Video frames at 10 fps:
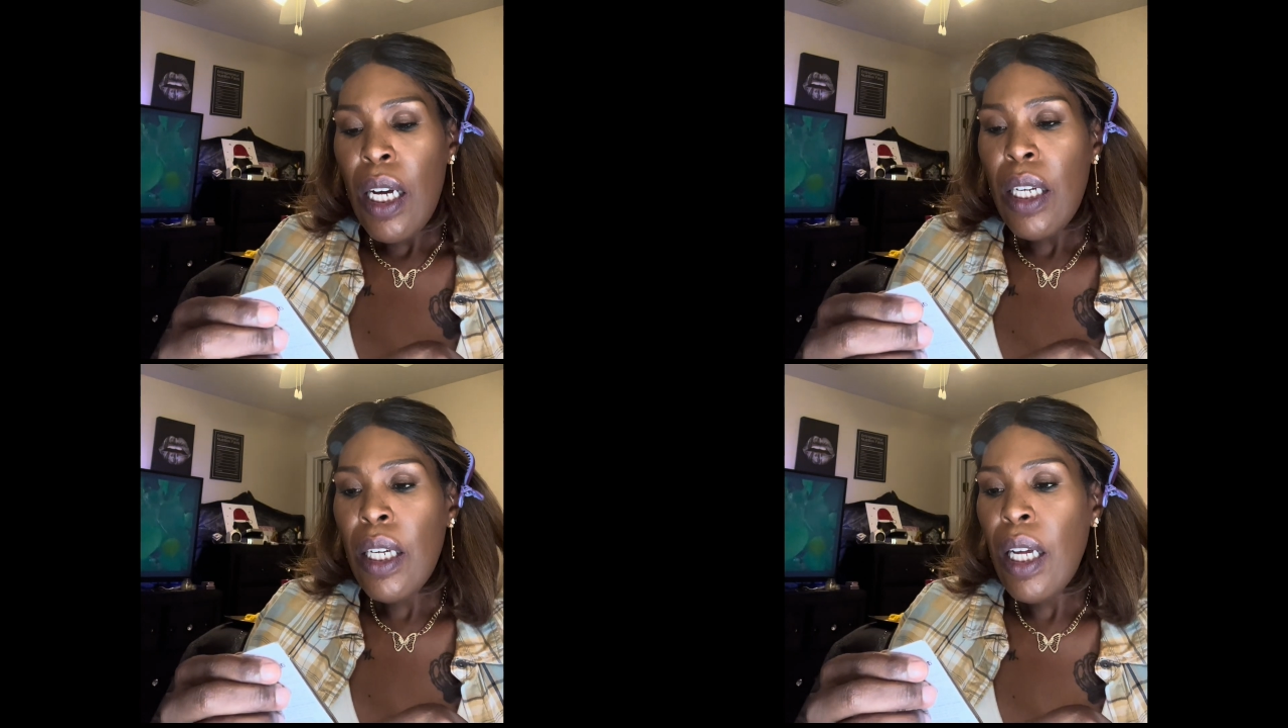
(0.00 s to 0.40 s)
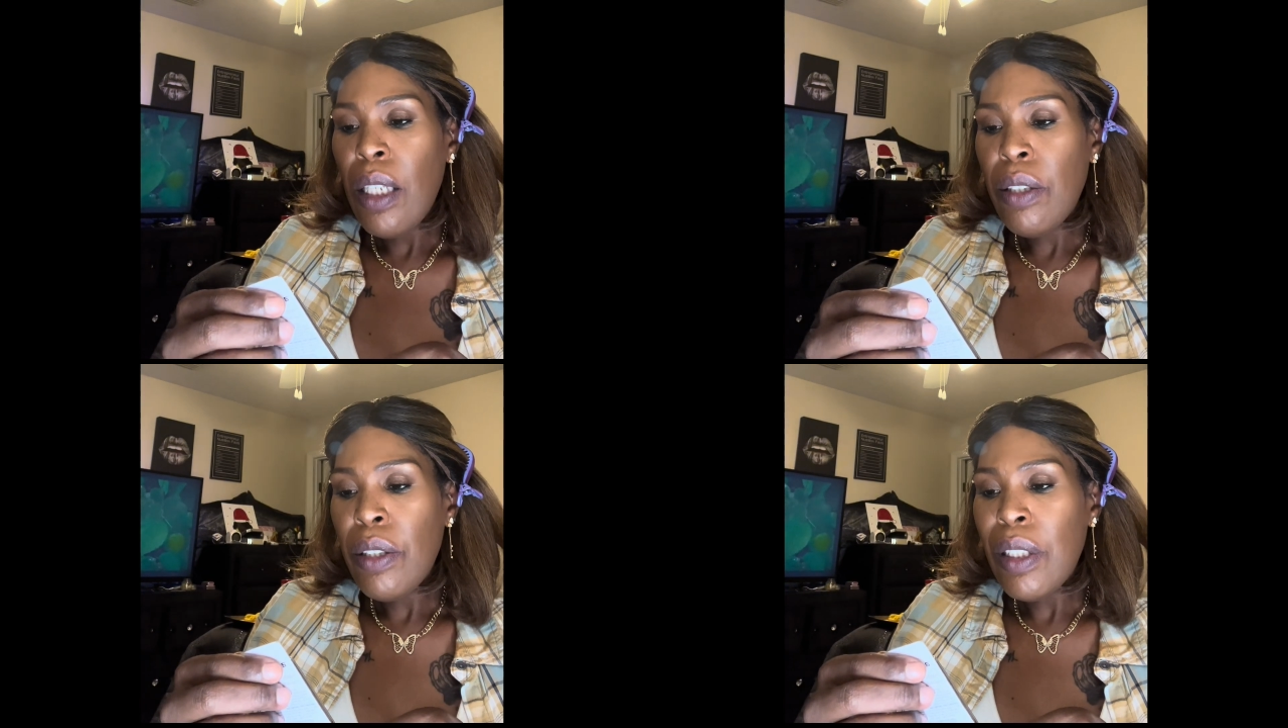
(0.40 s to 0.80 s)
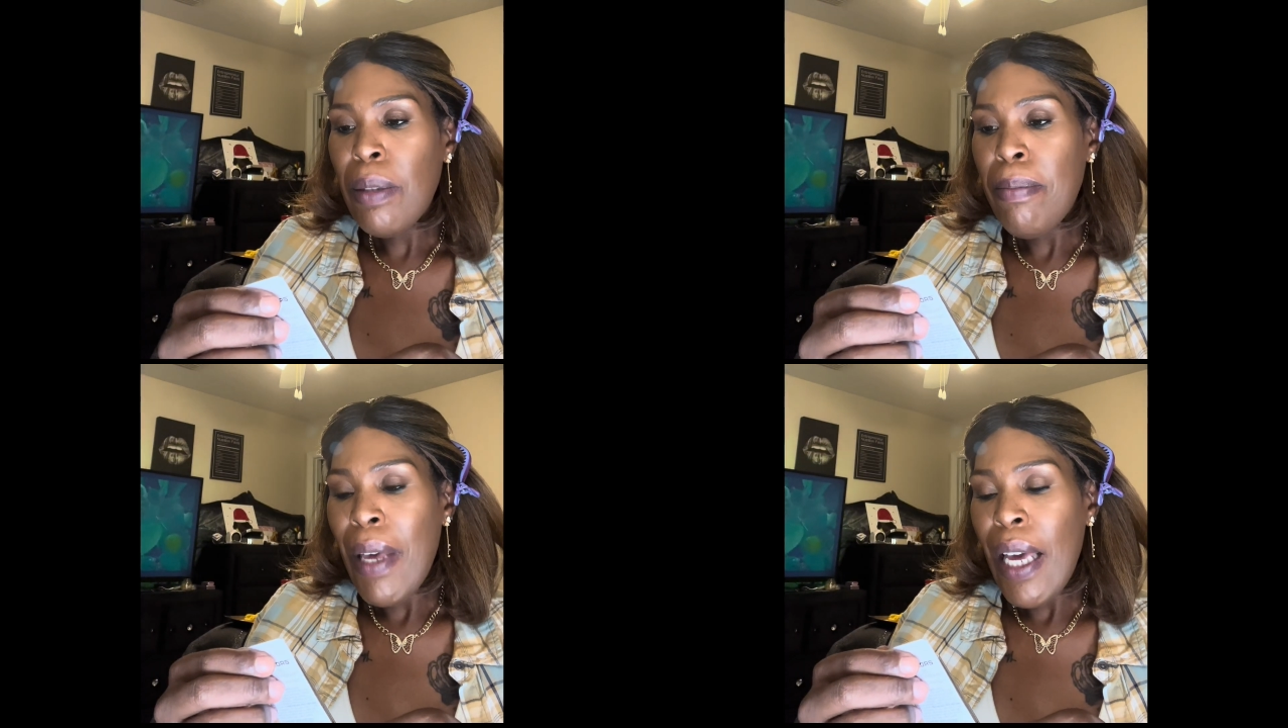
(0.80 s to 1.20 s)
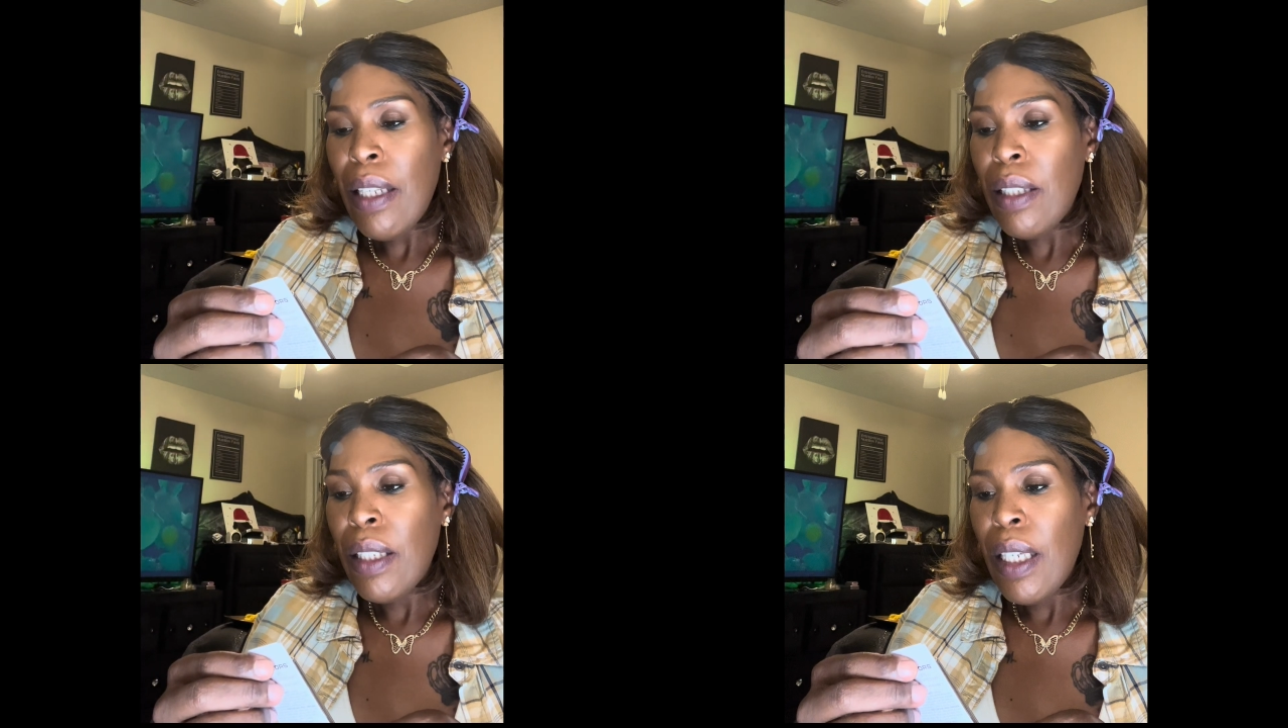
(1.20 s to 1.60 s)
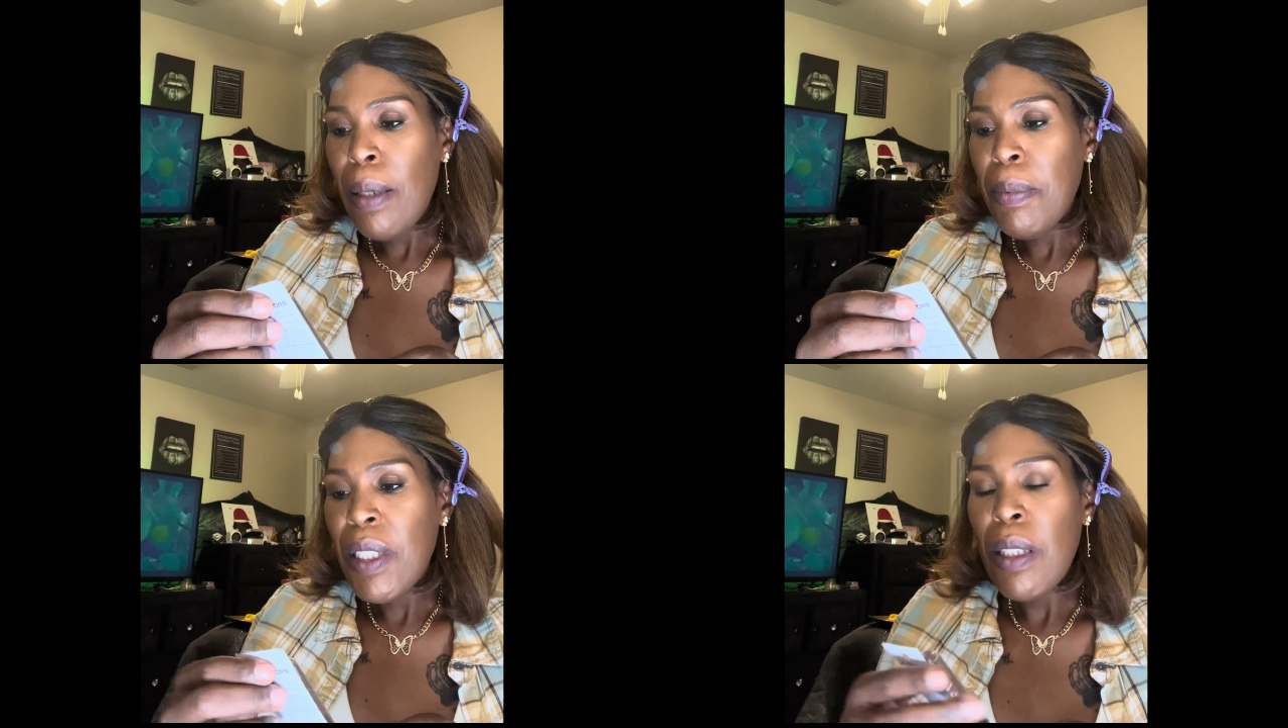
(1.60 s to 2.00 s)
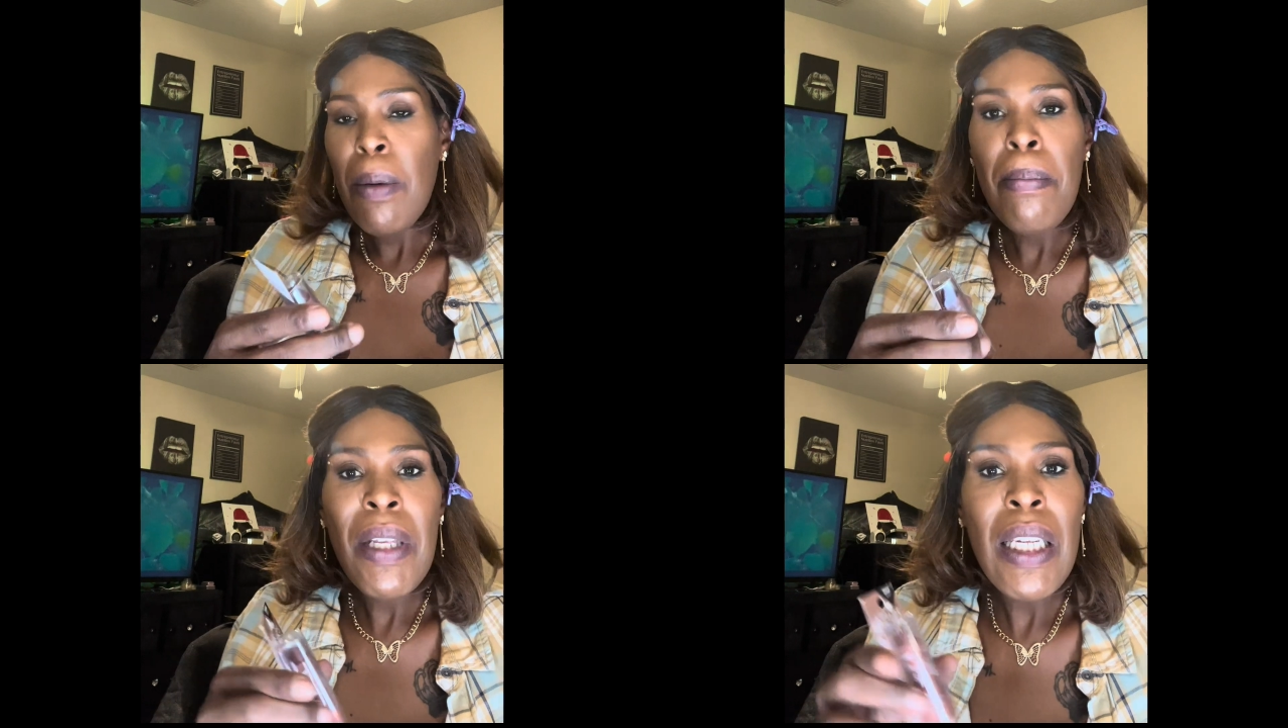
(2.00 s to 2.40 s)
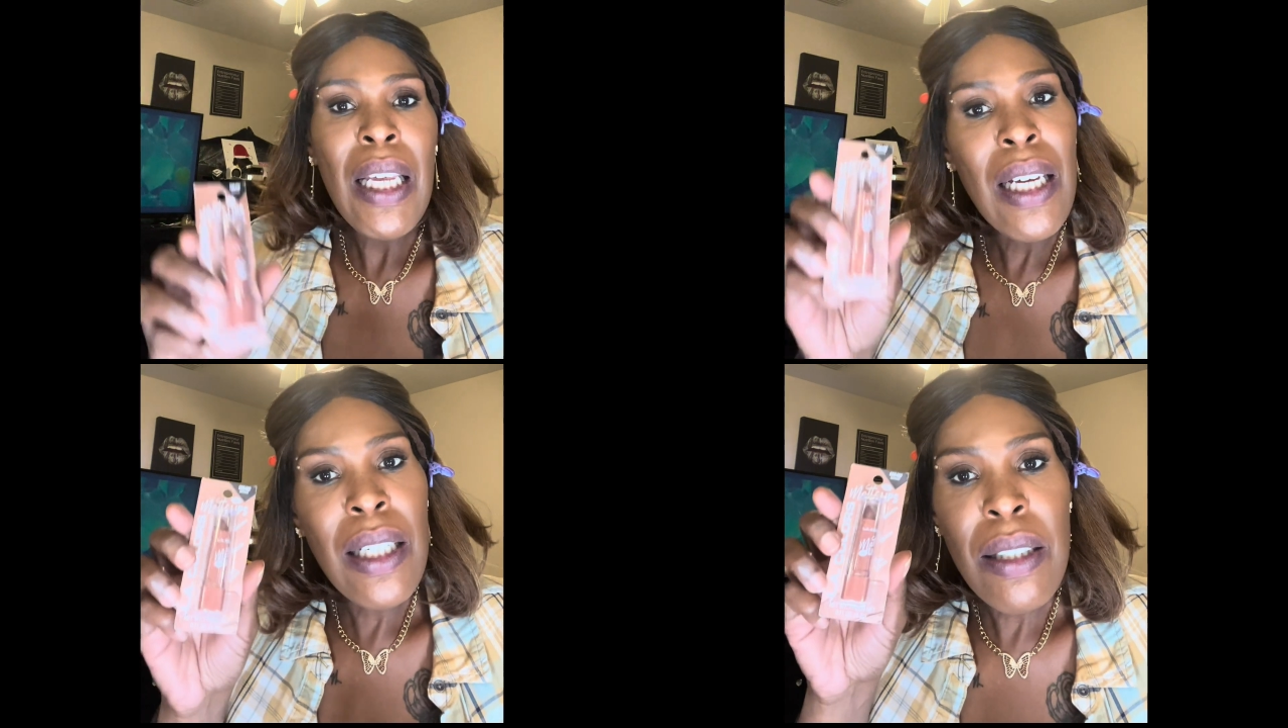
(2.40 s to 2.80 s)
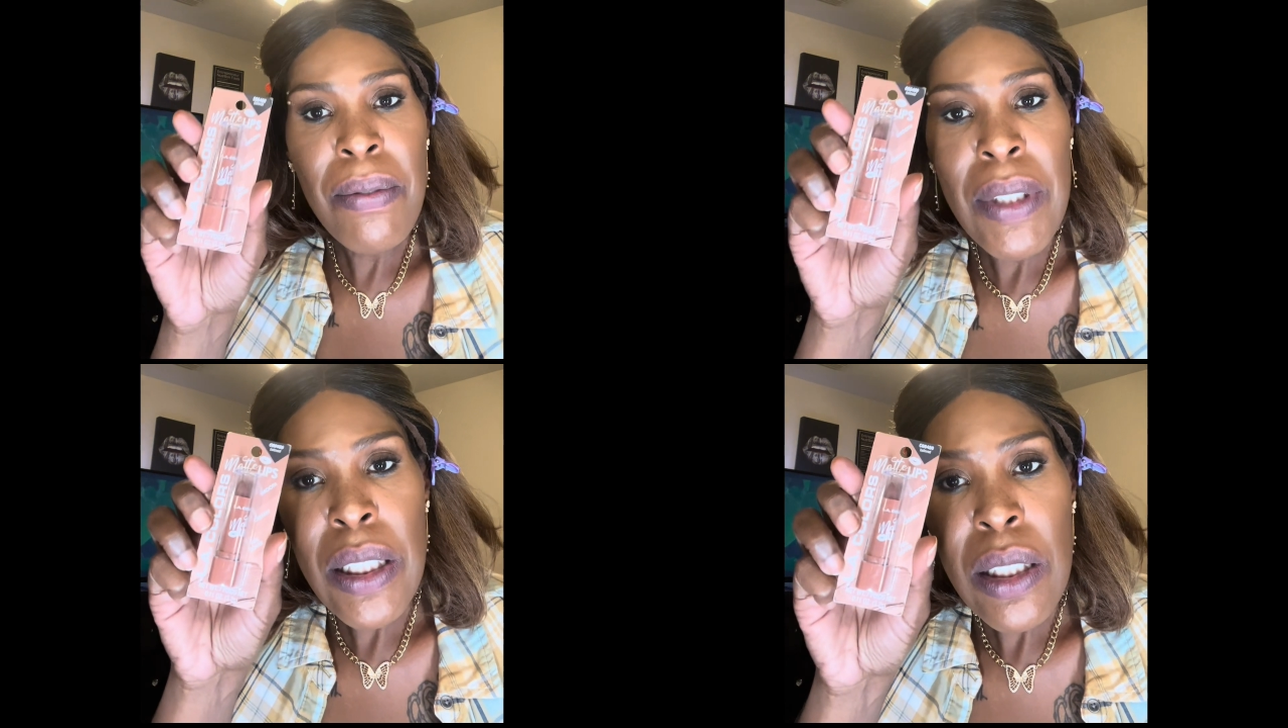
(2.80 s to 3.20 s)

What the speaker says: Colors Matte Lips Beloved.